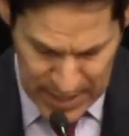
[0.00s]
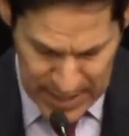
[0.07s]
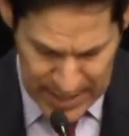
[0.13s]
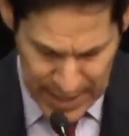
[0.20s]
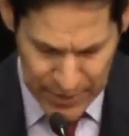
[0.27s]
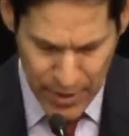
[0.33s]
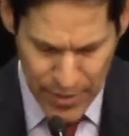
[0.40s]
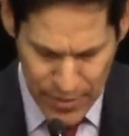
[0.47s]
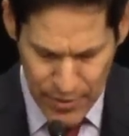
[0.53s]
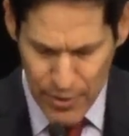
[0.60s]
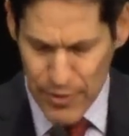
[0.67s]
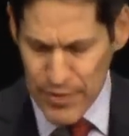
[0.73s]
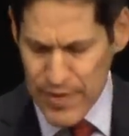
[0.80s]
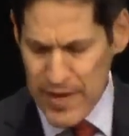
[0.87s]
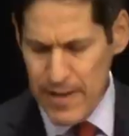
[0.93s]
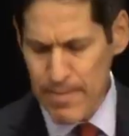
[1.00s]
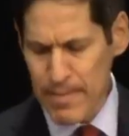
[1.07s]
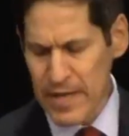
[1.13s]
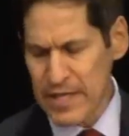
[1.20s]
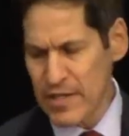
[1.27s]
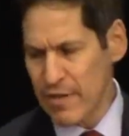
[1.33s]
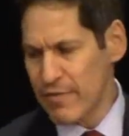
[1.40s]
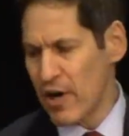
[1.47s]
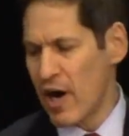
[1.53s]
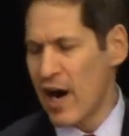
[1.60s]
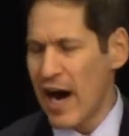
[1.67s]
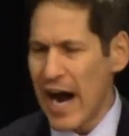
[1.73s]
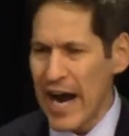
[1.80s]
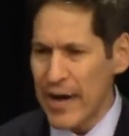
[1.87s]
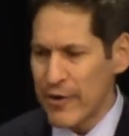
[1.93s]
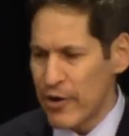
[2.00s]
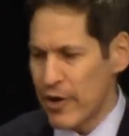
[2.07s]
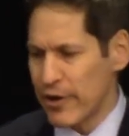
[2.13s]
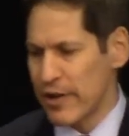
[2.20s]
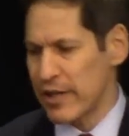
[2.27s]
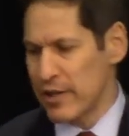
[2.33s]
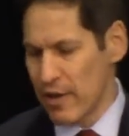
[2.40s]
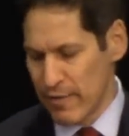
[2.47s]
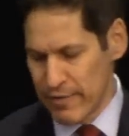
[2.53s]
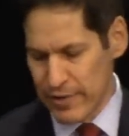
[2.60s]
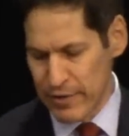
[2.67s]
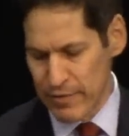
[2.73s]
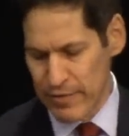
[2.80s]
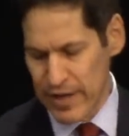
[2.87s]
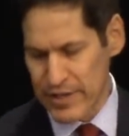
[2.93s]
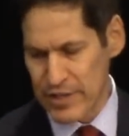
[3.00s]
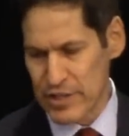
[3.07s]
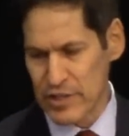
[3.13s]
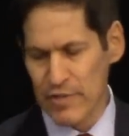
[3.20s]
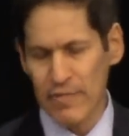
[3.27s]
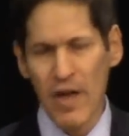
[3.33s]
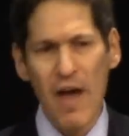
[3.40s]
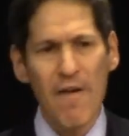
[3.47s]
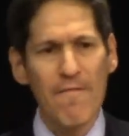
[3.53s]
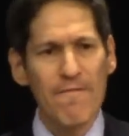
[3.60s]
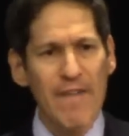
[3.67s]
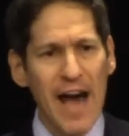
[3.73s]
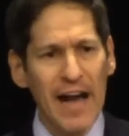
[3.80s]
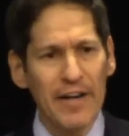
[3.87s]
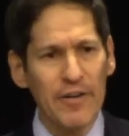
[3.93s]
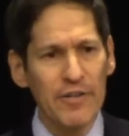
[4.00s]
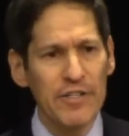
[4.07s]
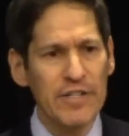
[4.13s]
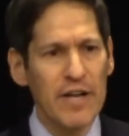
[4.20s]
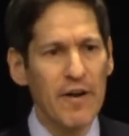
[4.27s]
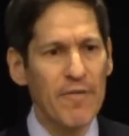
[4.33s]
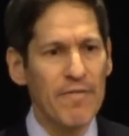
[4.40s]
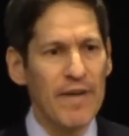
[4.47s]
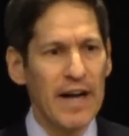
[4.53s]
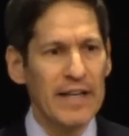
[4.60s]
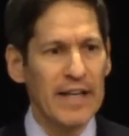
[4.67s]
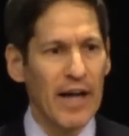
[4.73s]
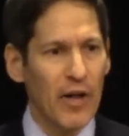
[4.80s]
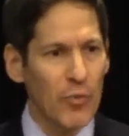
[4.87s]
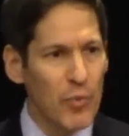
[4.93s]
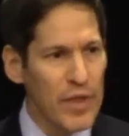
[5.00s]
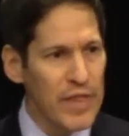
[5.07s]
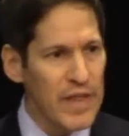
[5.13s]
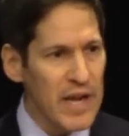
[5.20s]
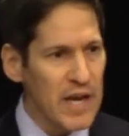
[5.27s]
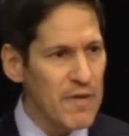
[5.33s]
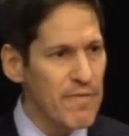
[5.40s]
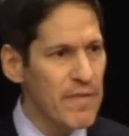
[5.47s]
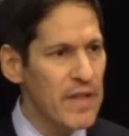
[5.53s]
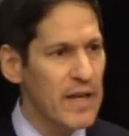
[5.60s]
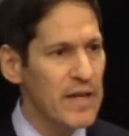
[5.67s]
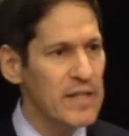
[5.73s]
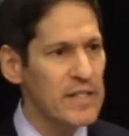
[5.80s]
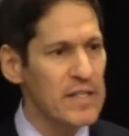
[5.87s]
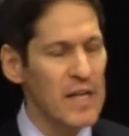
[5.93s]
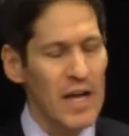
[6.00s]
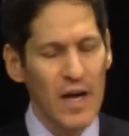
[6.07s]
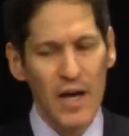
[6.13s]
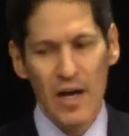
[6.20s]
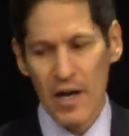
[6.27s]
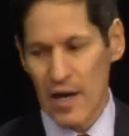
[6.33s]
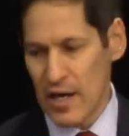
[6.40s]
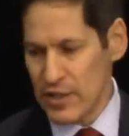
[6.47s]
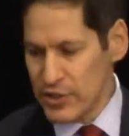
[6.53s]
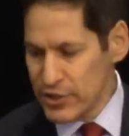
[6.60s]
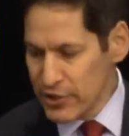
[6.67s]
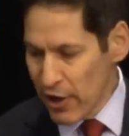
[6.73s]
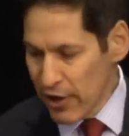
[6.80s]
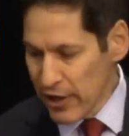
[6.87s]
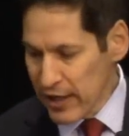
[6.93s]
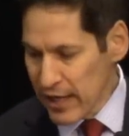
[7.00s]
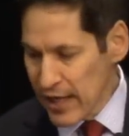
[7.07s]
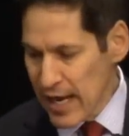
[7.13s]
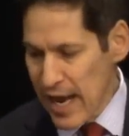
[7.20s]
Now, the third theme is of a hierarchy of interventions, of factors that affect health. We think of things uh, starting